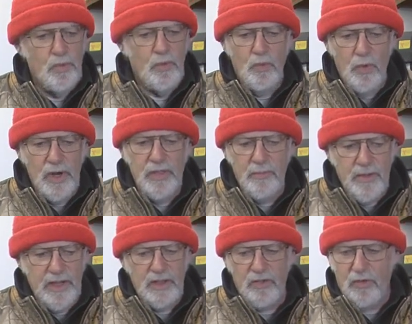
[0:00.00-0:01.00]
One of the
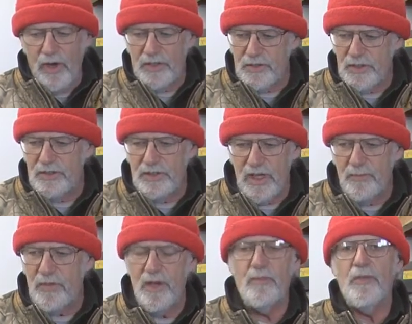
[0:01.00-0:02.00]
biggest questions
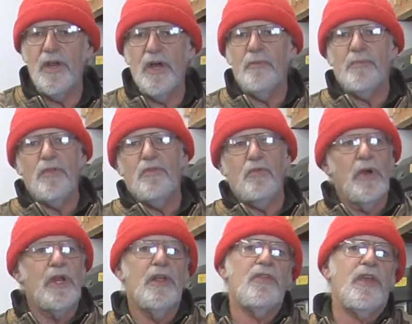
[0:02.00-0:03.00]
keeps coming up is,
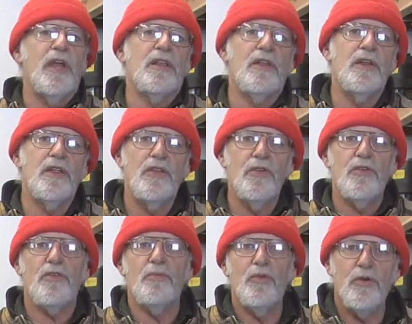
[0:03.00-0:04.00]
when is Ken going to do
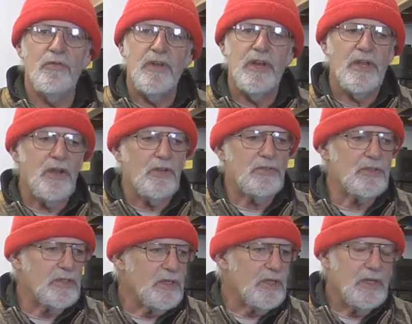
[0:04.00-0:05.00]
some more
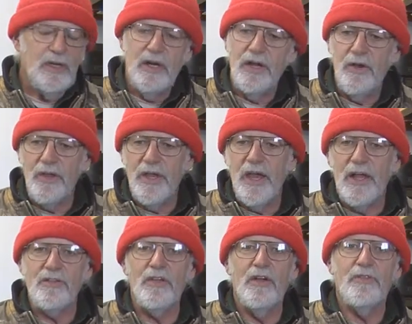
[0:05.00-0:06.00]
videos? I know you
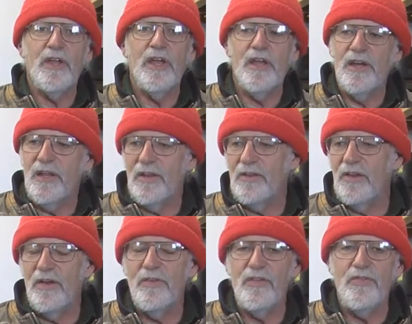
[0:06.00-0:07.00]
guys love Ken and
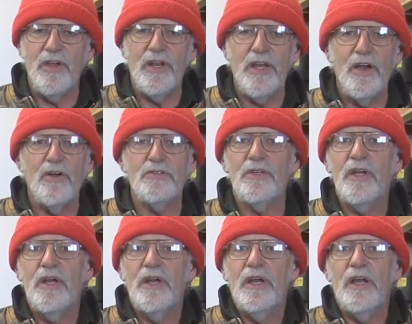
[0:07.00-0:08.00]
love his videos,
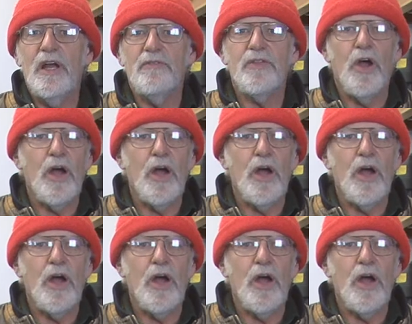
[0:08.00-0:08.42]
and I've